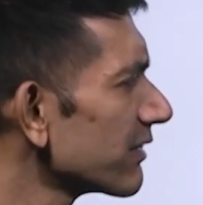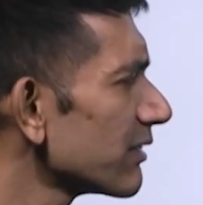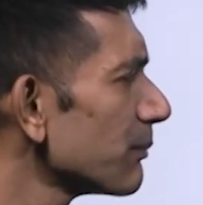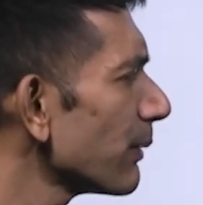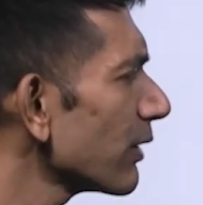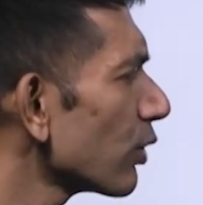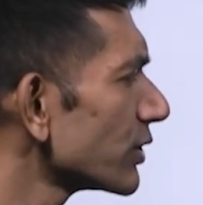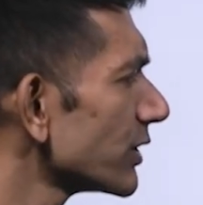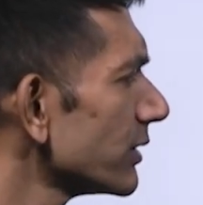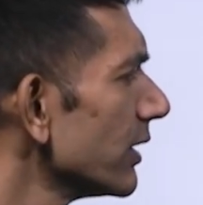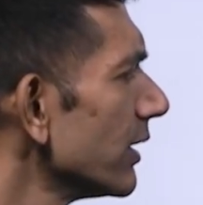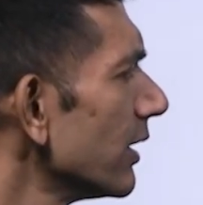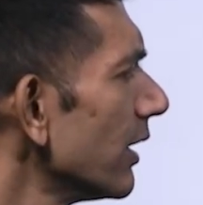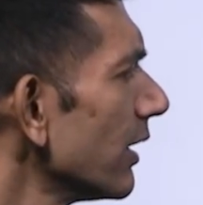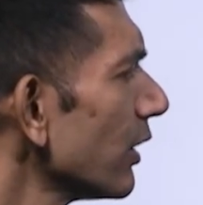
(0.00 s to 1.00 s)
Simple question.
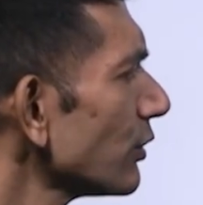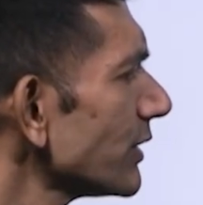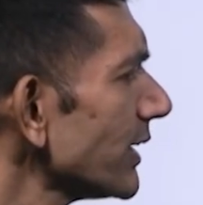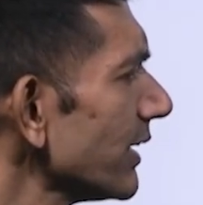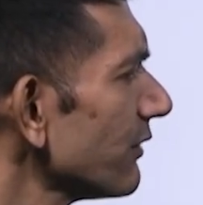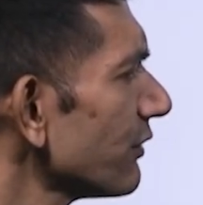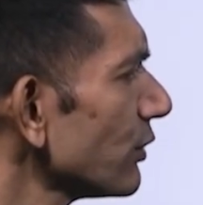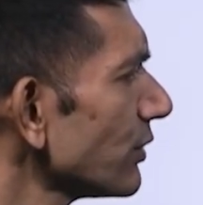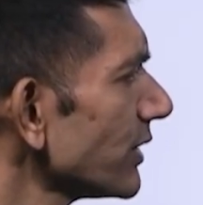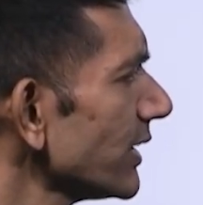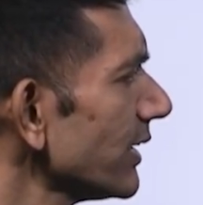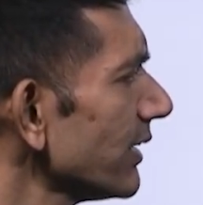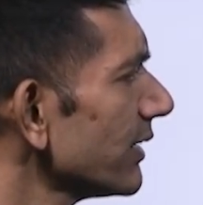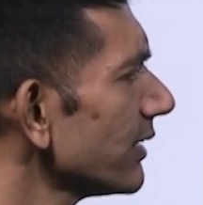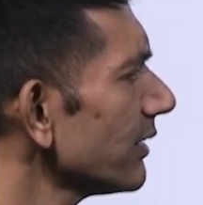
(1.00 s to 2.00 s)
Now see, if you see
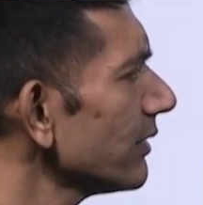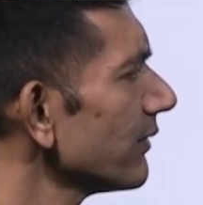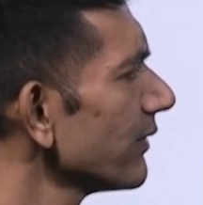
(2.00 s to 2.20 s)
here,